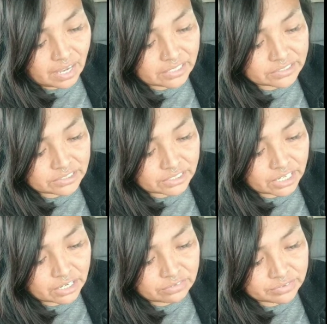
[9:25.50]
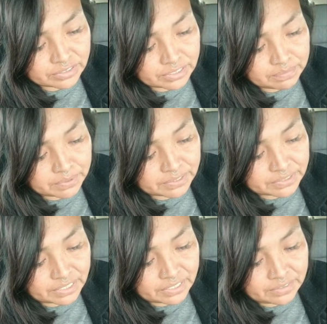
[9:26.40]
as she carefully put
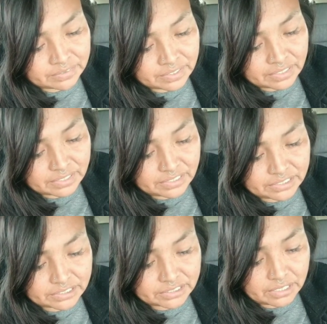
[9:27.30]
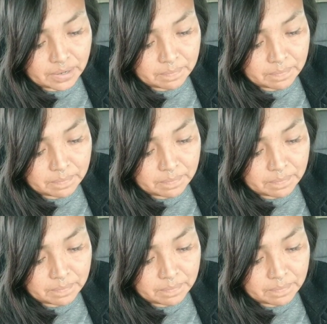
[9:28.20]
down each